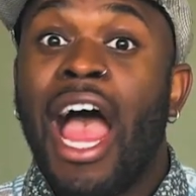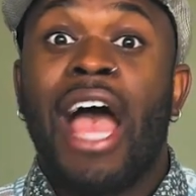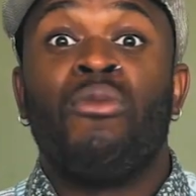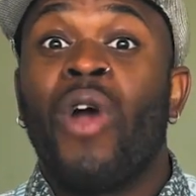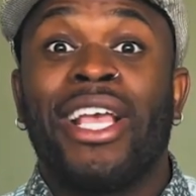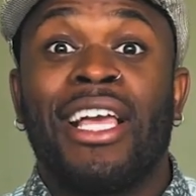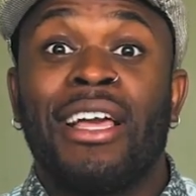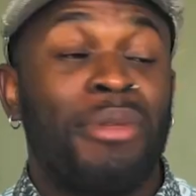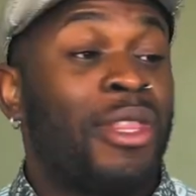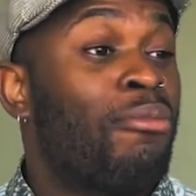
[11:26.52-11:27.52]
I'm waking
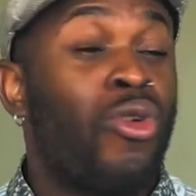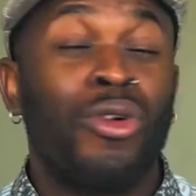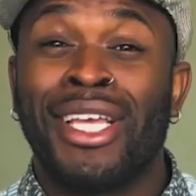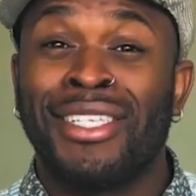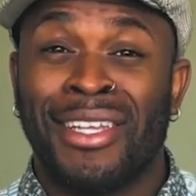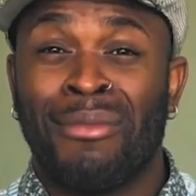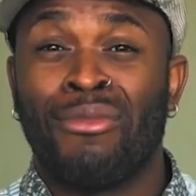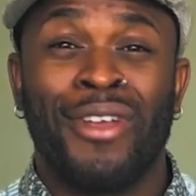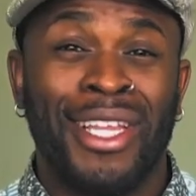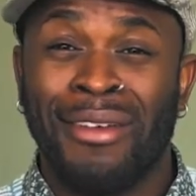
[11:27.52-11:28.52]
up in the mornings and I'm
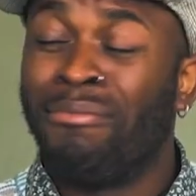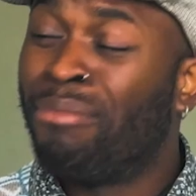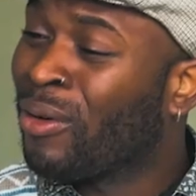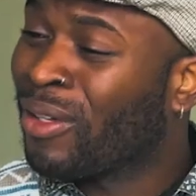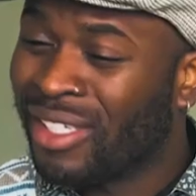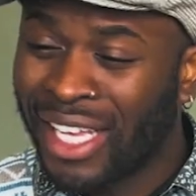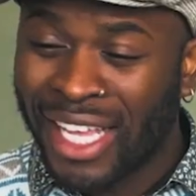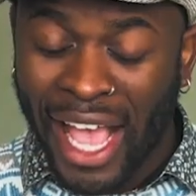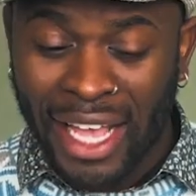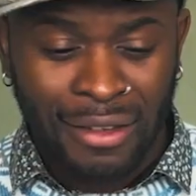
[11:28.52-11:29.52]
reading books
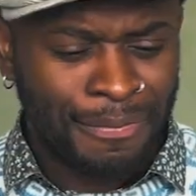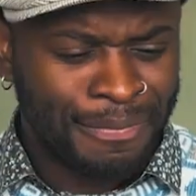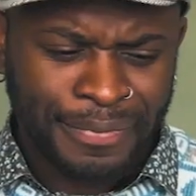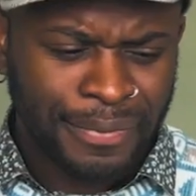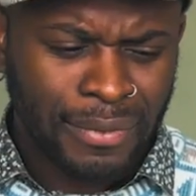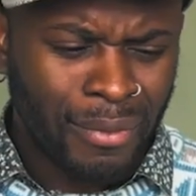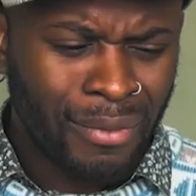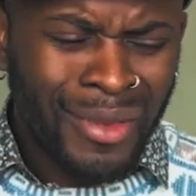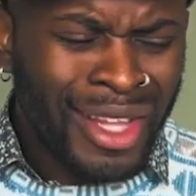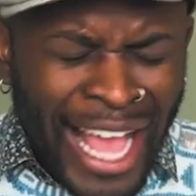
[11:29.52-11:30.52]
again.
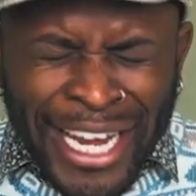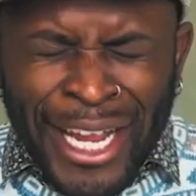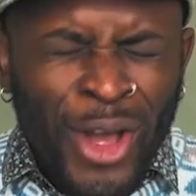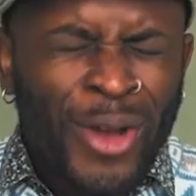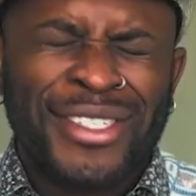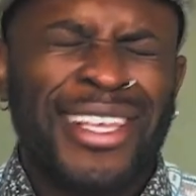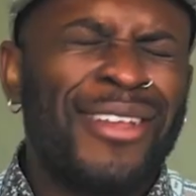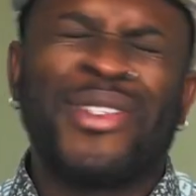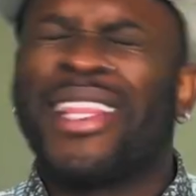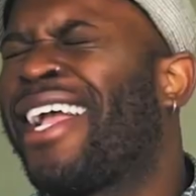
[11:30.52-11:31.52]
And I know it
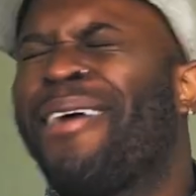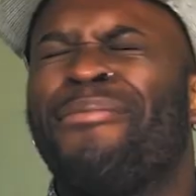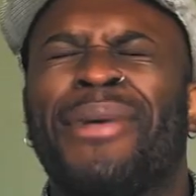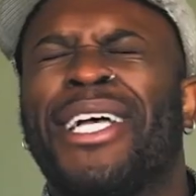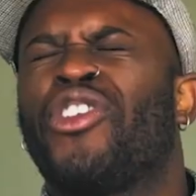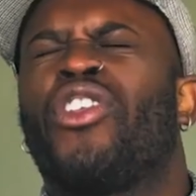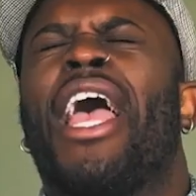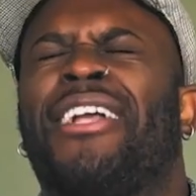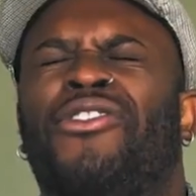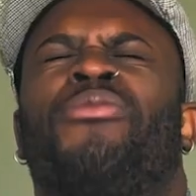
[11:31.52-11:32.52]
sounds like I'm
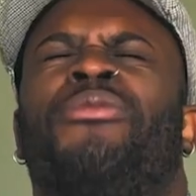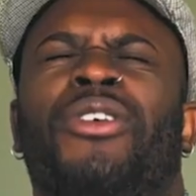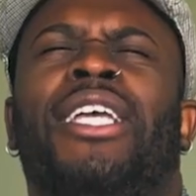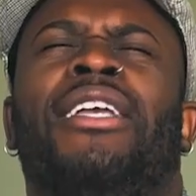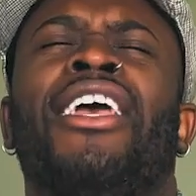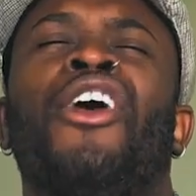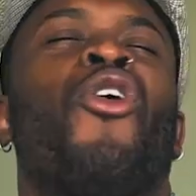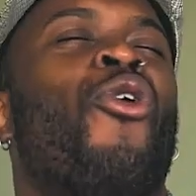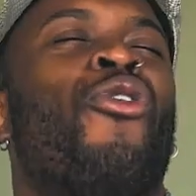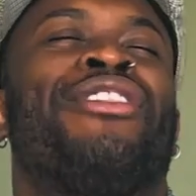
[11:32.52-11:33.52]
attributing
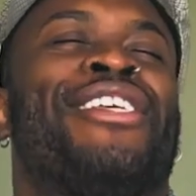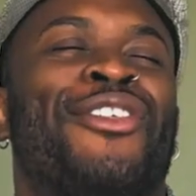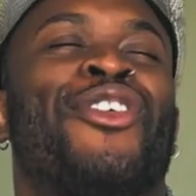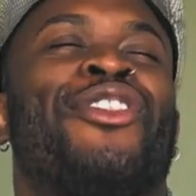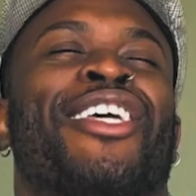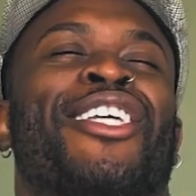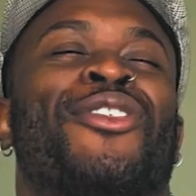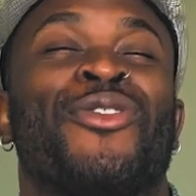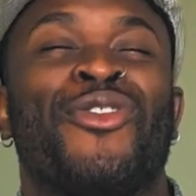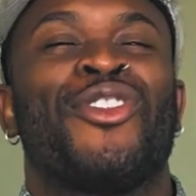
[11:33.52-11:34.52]
all these good
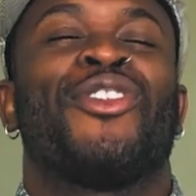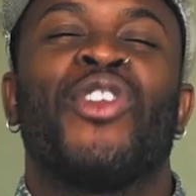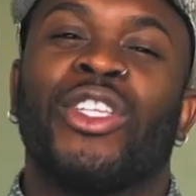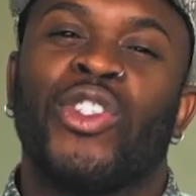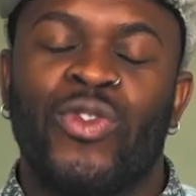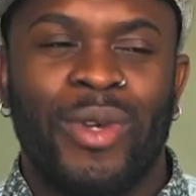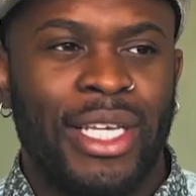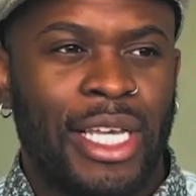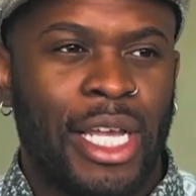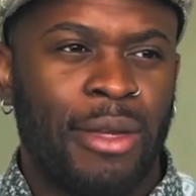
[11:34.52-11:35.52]
things to just not
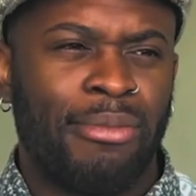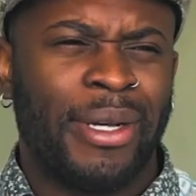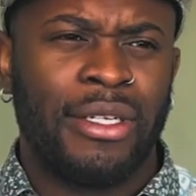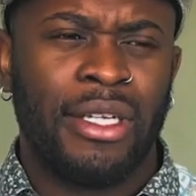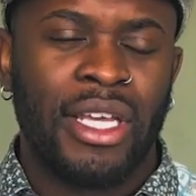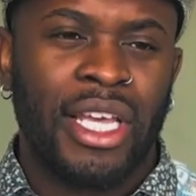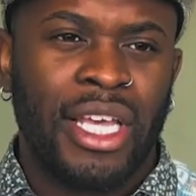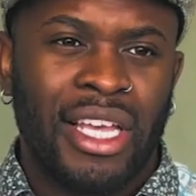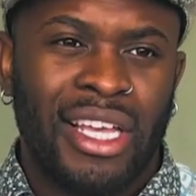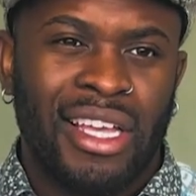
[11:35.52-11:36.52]
drinking, but
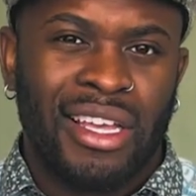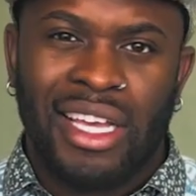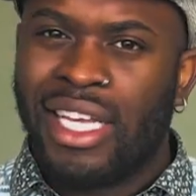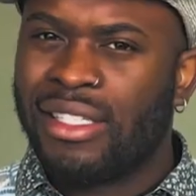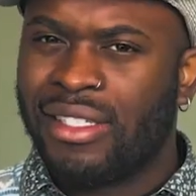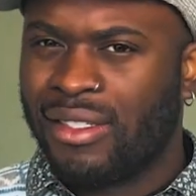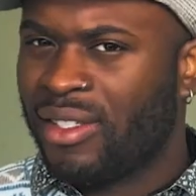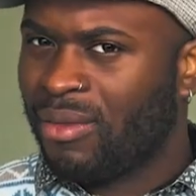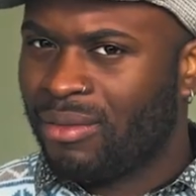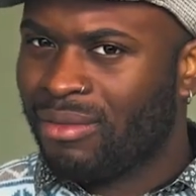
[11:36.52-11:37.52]

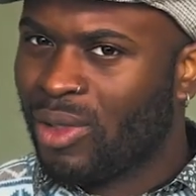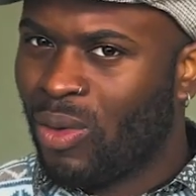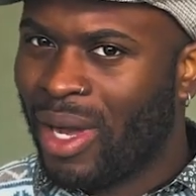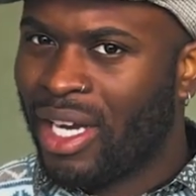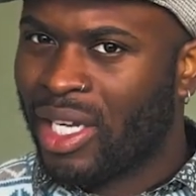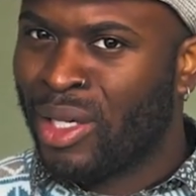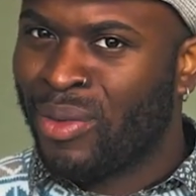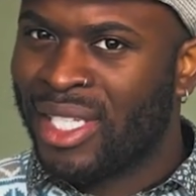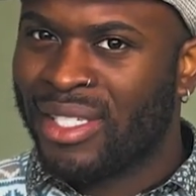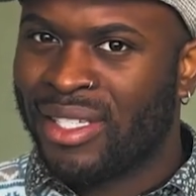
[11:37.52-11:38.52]
it's quite a
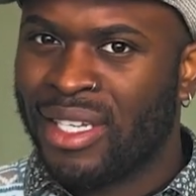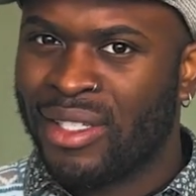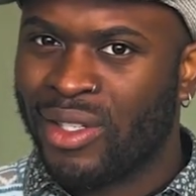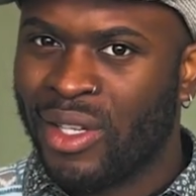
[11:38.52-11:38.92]
coincidence,